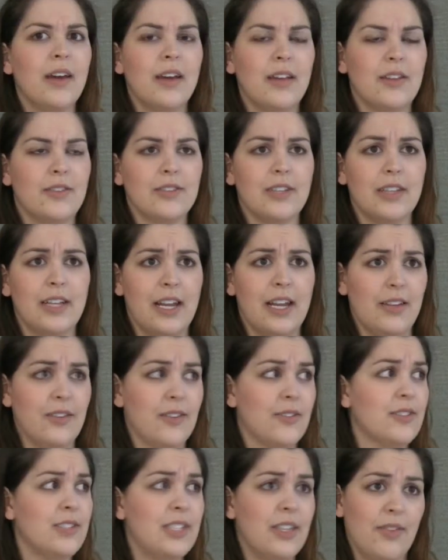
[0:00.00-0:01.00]
There's a lot
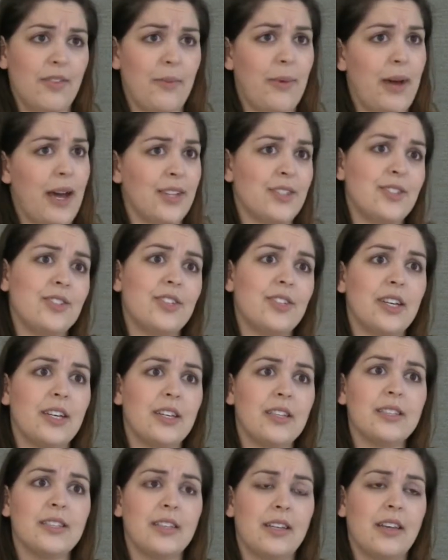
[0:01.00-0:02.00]
of little secret
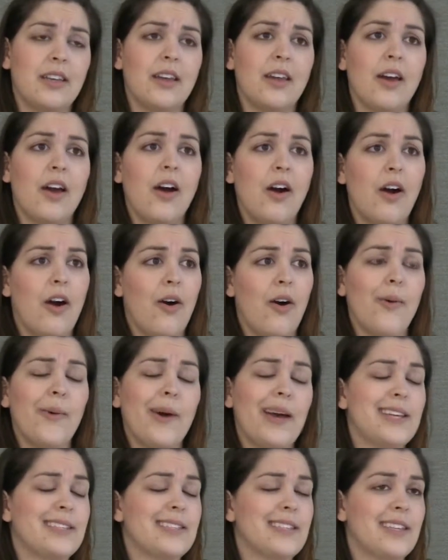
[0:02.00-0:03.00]
passages and
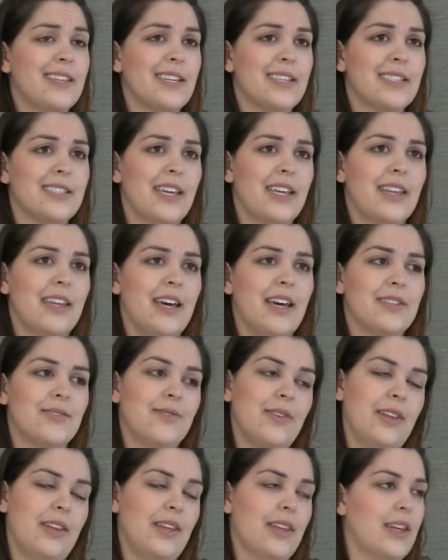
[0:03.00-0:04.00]
hallways and things like that,
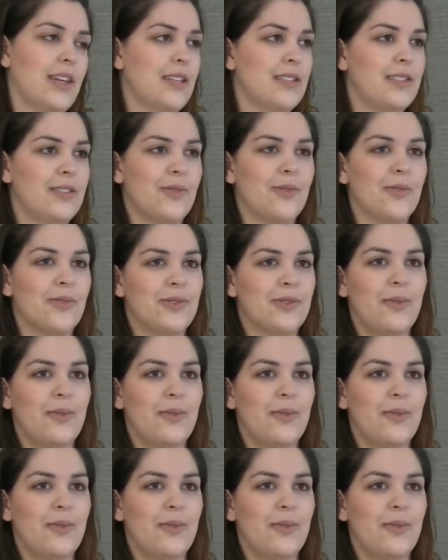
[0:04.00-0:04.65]
so I think that's the coolest